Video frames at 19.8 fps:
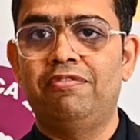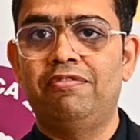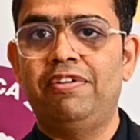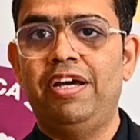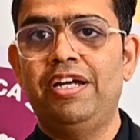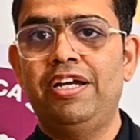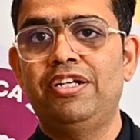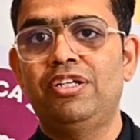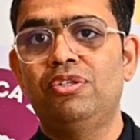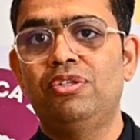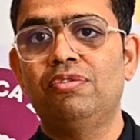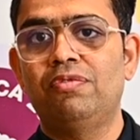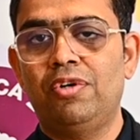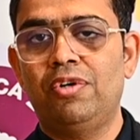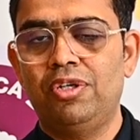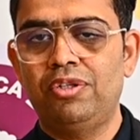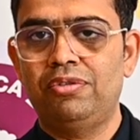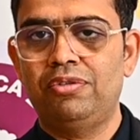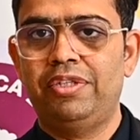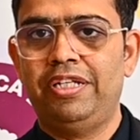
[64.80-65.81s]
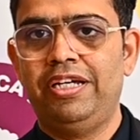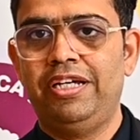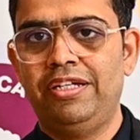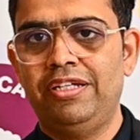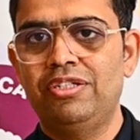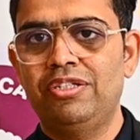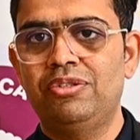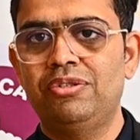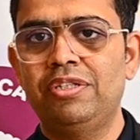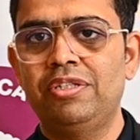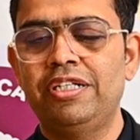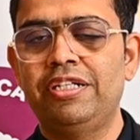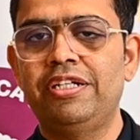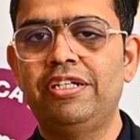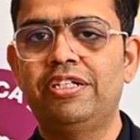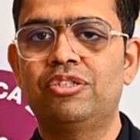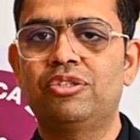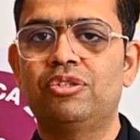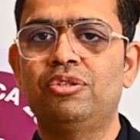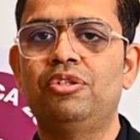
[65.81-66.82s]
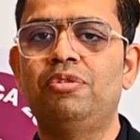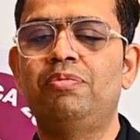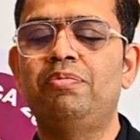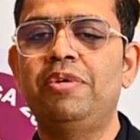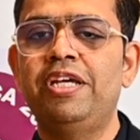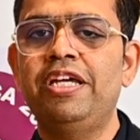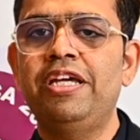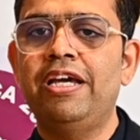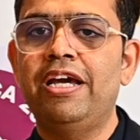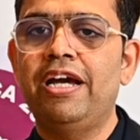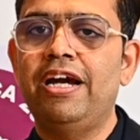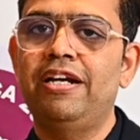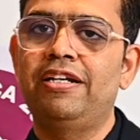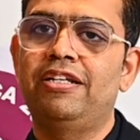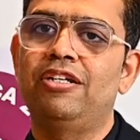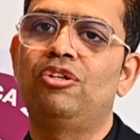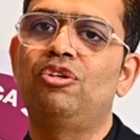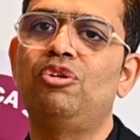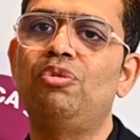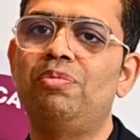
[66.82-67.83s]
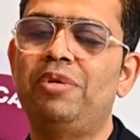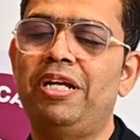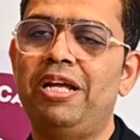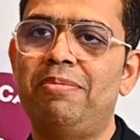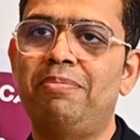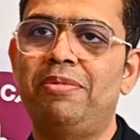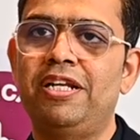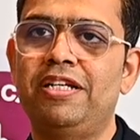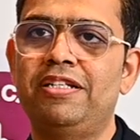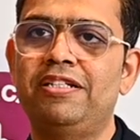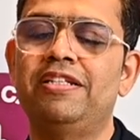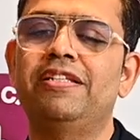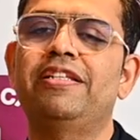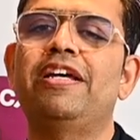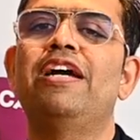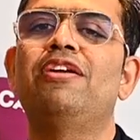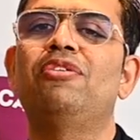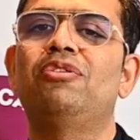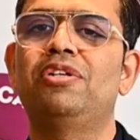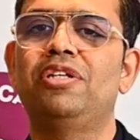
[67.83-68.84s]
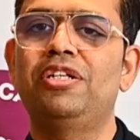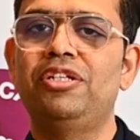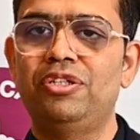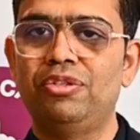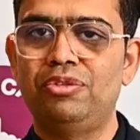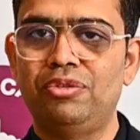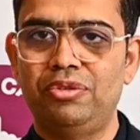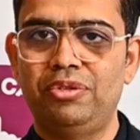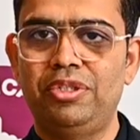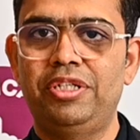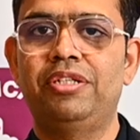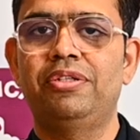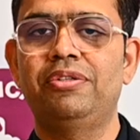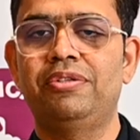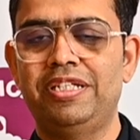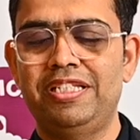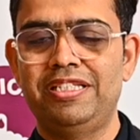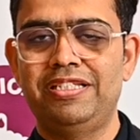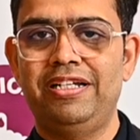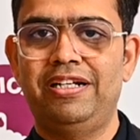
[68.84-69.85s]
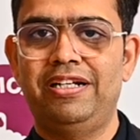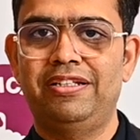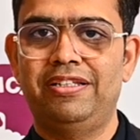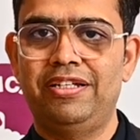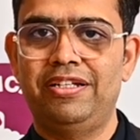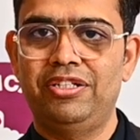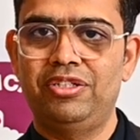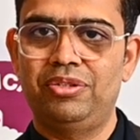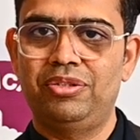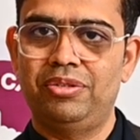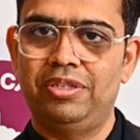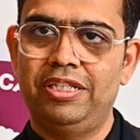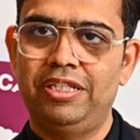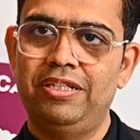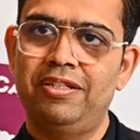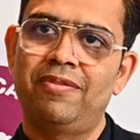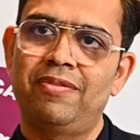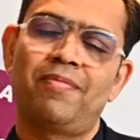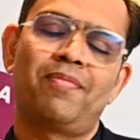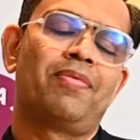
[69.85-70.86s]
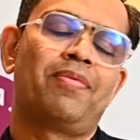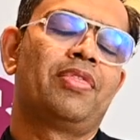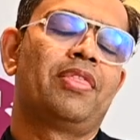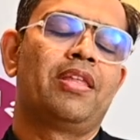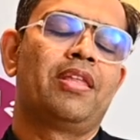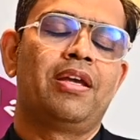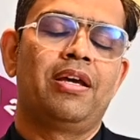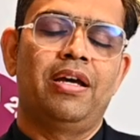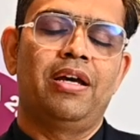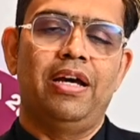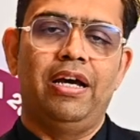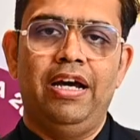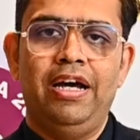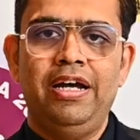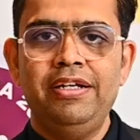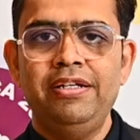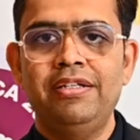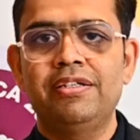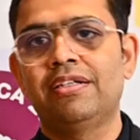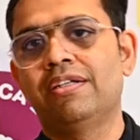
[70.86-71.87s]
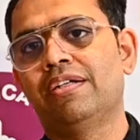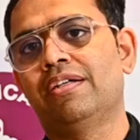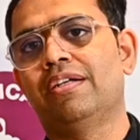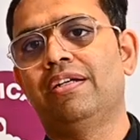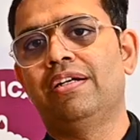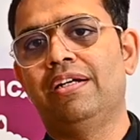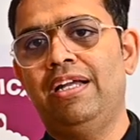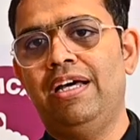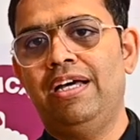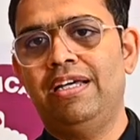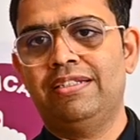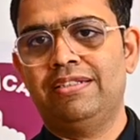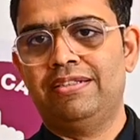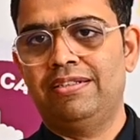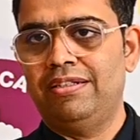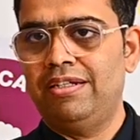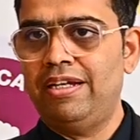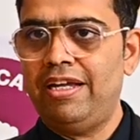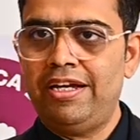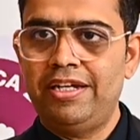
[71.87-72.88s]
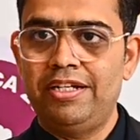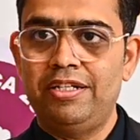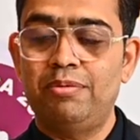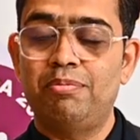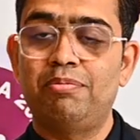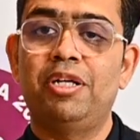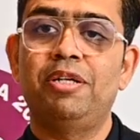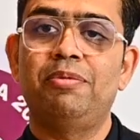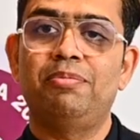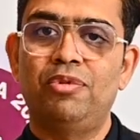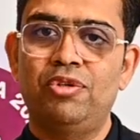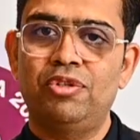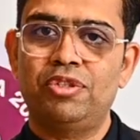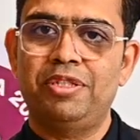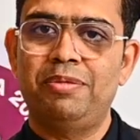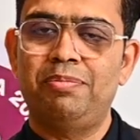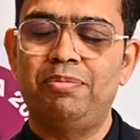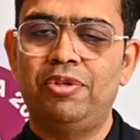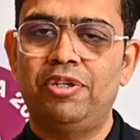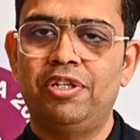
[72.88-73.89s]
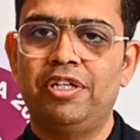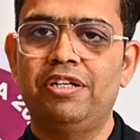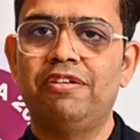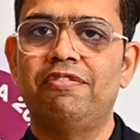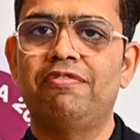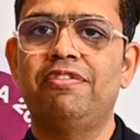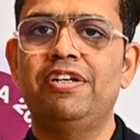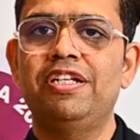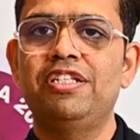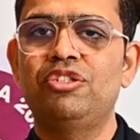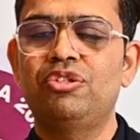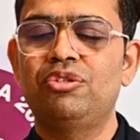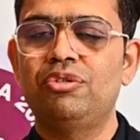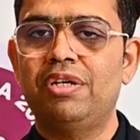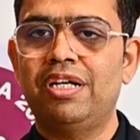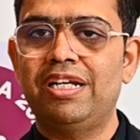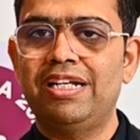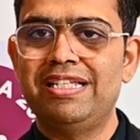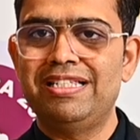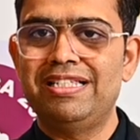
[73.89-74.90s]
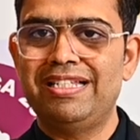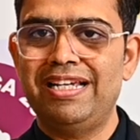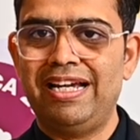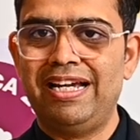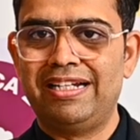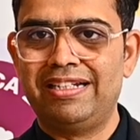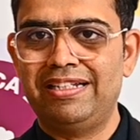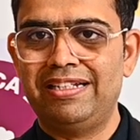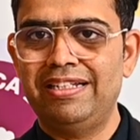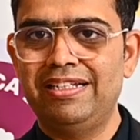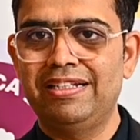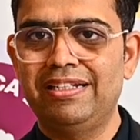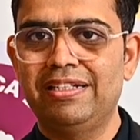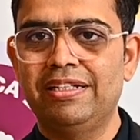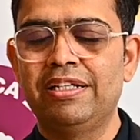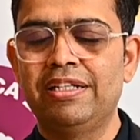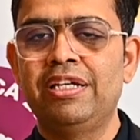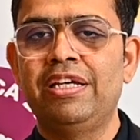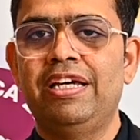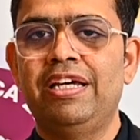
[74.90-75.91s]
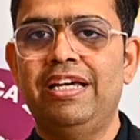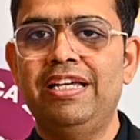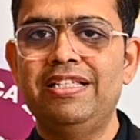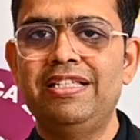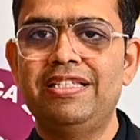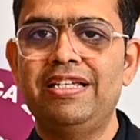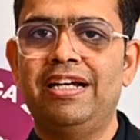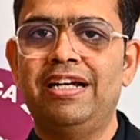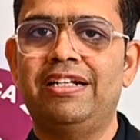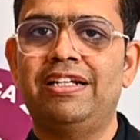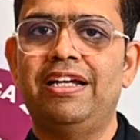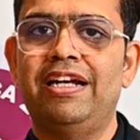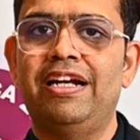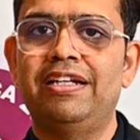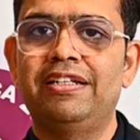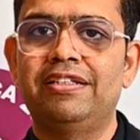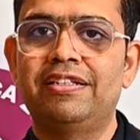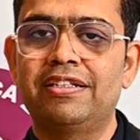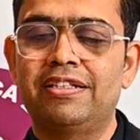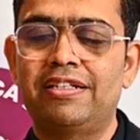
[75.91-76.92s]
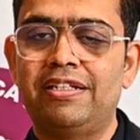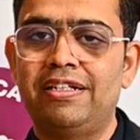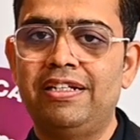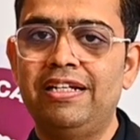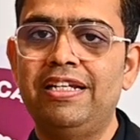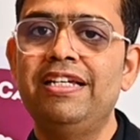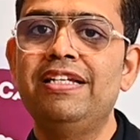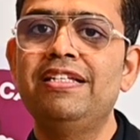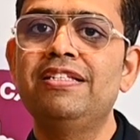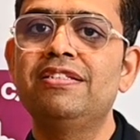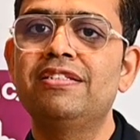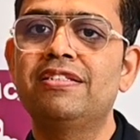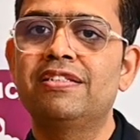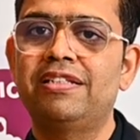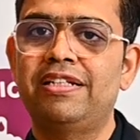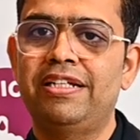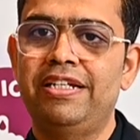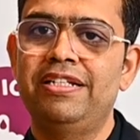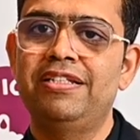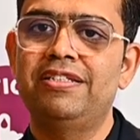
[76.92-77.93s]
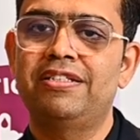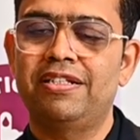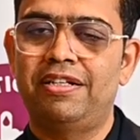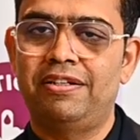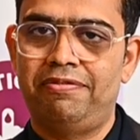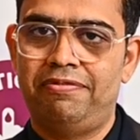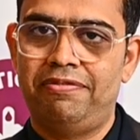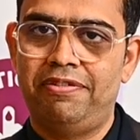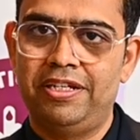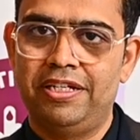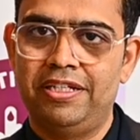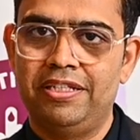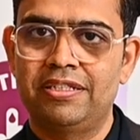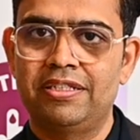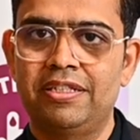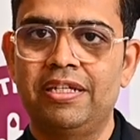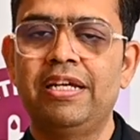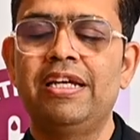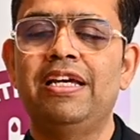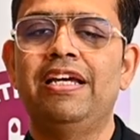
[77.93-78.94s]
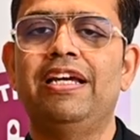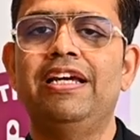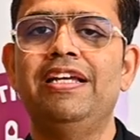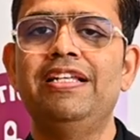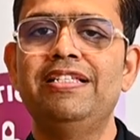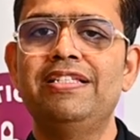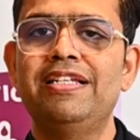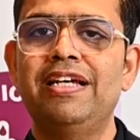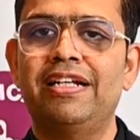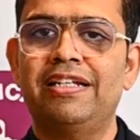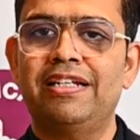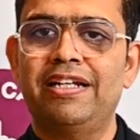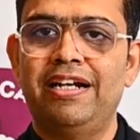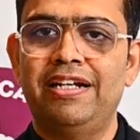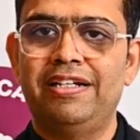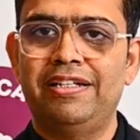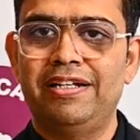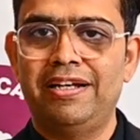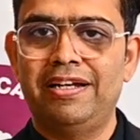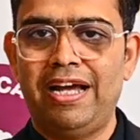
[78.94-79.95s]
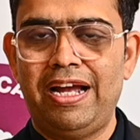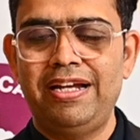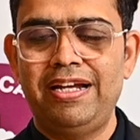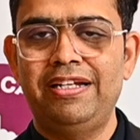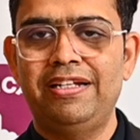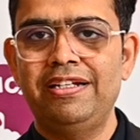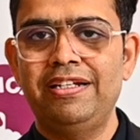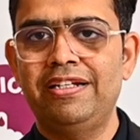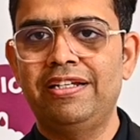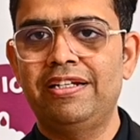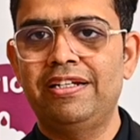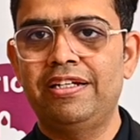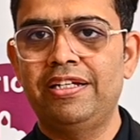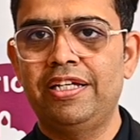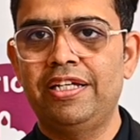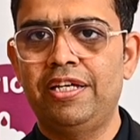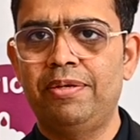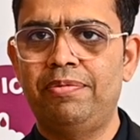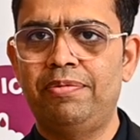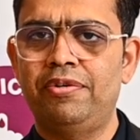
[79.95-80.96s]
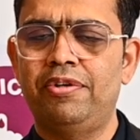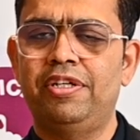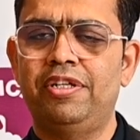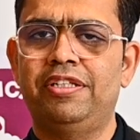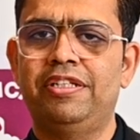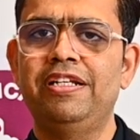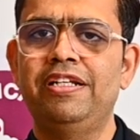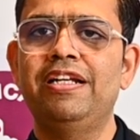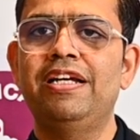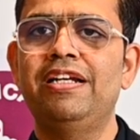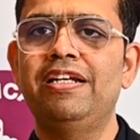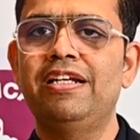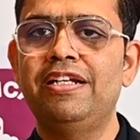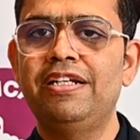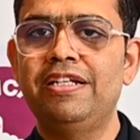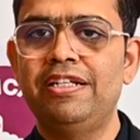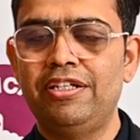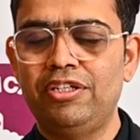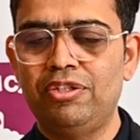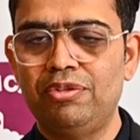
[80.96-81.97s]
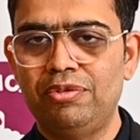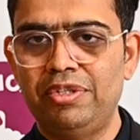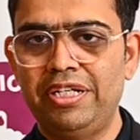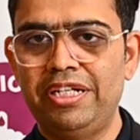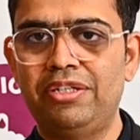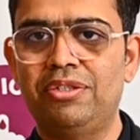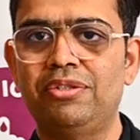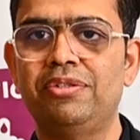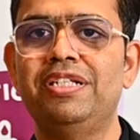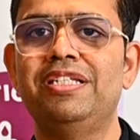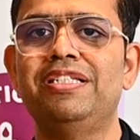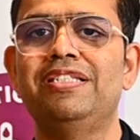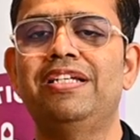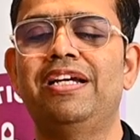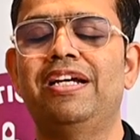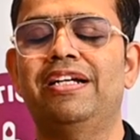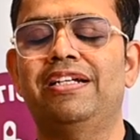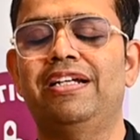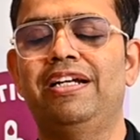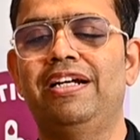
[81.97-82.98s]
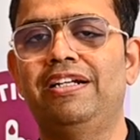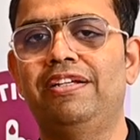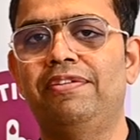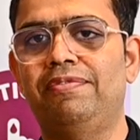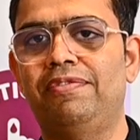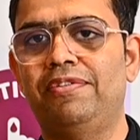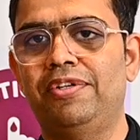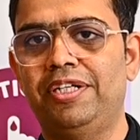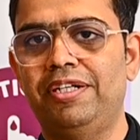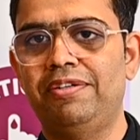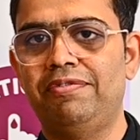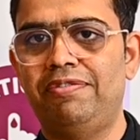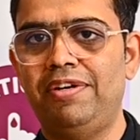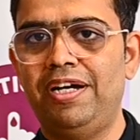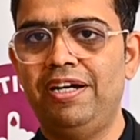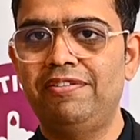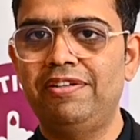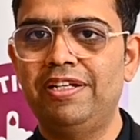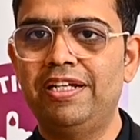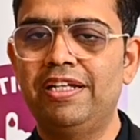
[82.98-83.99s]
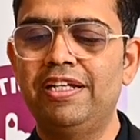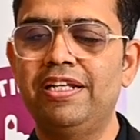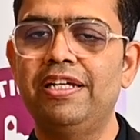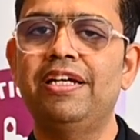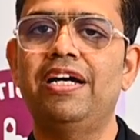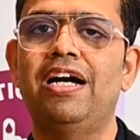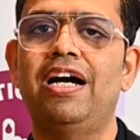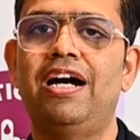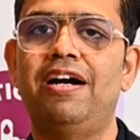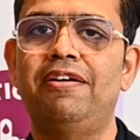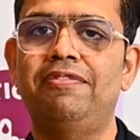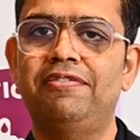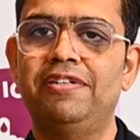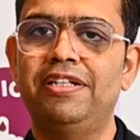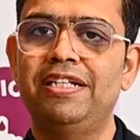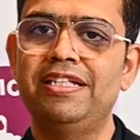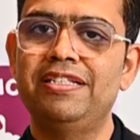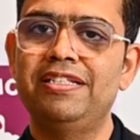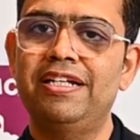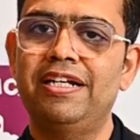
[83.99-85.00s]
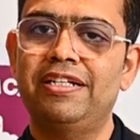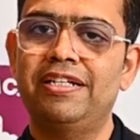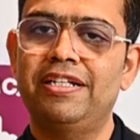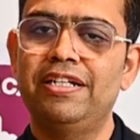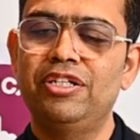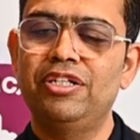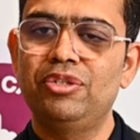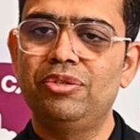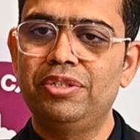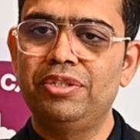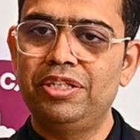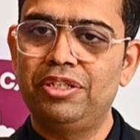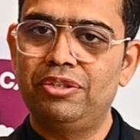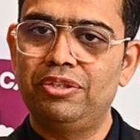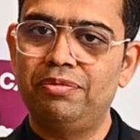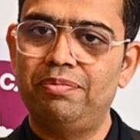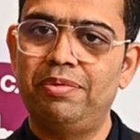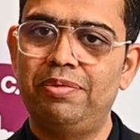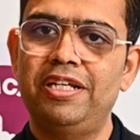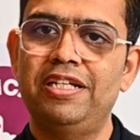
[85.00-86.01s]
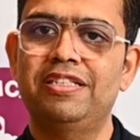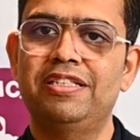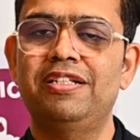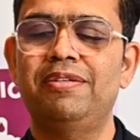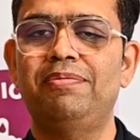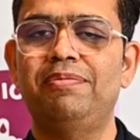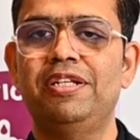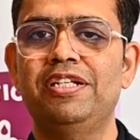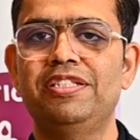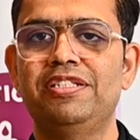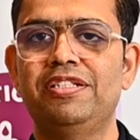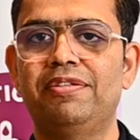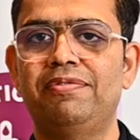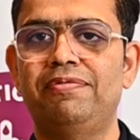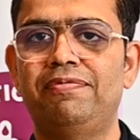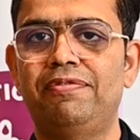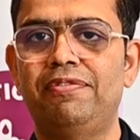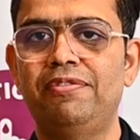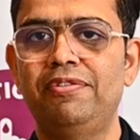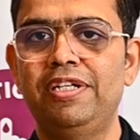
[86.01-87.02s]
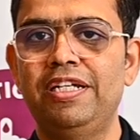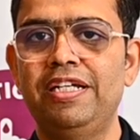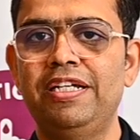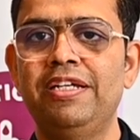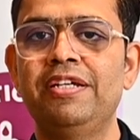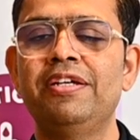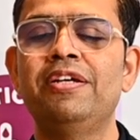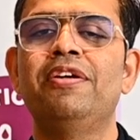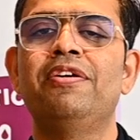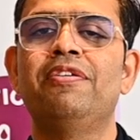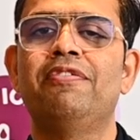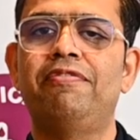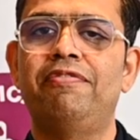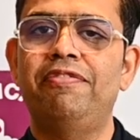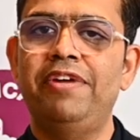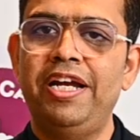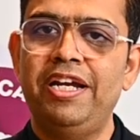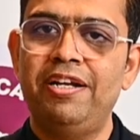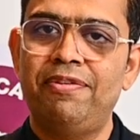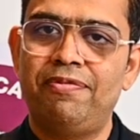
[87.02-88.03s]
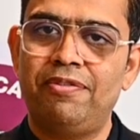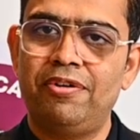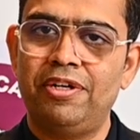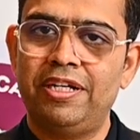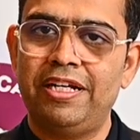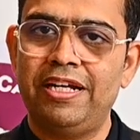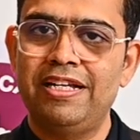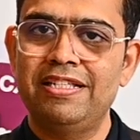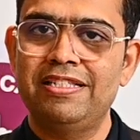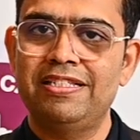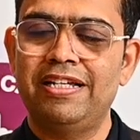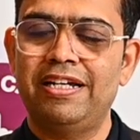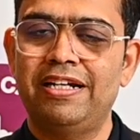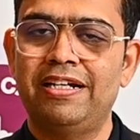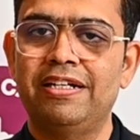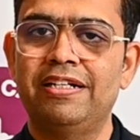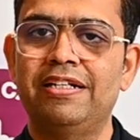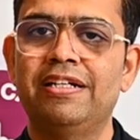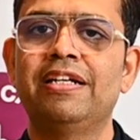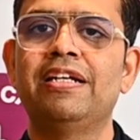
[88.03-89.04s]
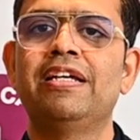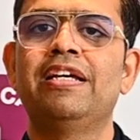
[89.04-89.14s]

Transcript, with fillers: when you want to take insulin it should be at the room temperature then only you need to inject the insulin and last line but most important once you are injecting inject at the clean skin surface inject at the 90 degree if you are thin and lean you need to inject at the 45 degree after injecting you need to press the plunger fully wait for 10 seconds